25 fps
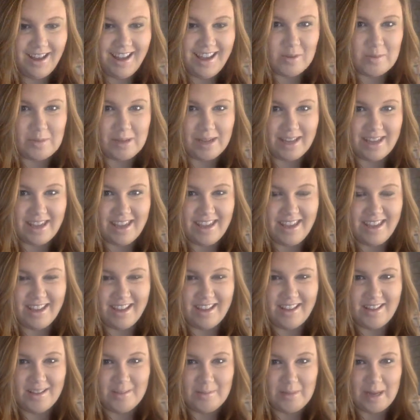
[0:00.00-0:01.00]
everybody,
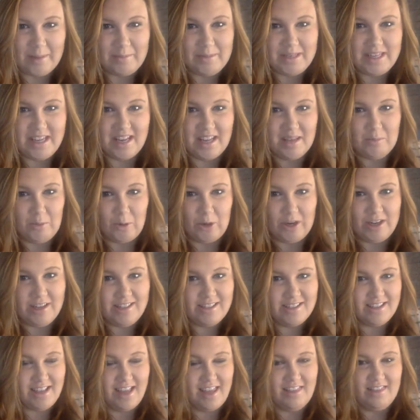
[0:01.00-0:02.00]
I'm Deannie
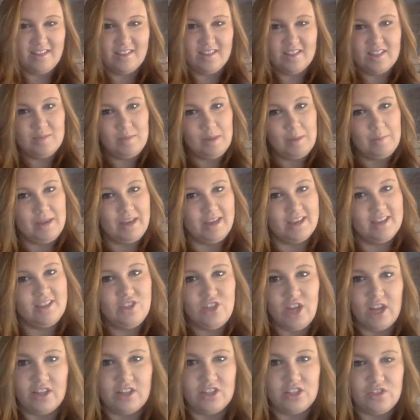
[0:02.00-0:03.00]
Morris and this is my
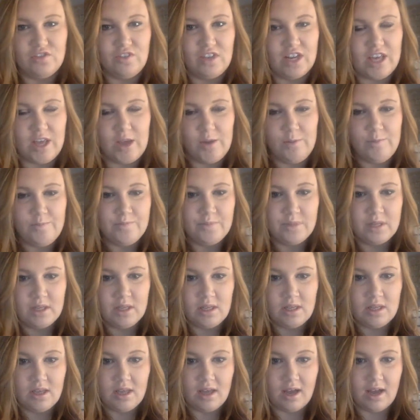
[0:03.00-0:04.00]
biggest challenge video.
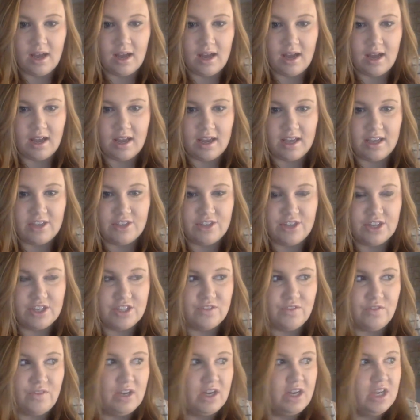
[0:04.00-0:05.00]
I
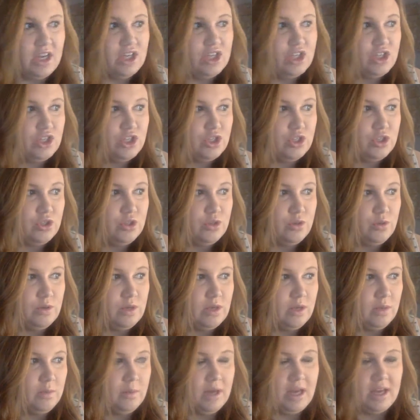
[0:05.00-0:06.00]
just finished
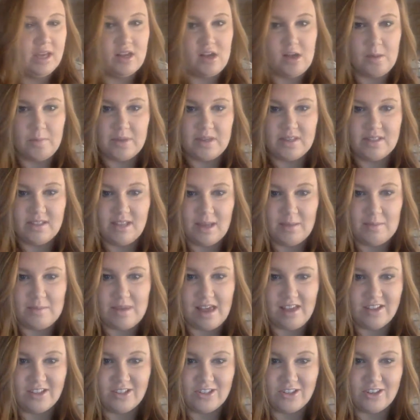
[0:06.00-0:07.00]
doing my comp exam
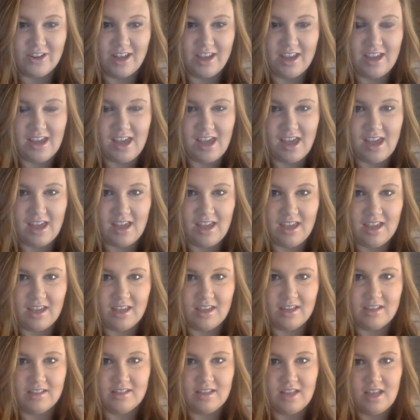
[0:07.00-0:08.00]
yesterday
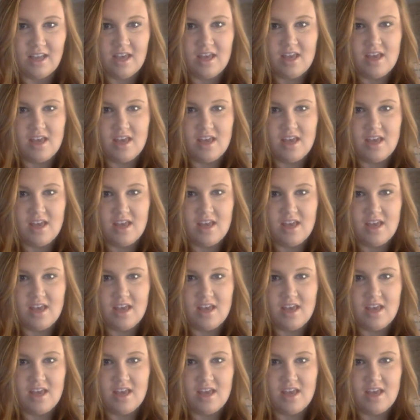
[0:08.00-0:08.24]
and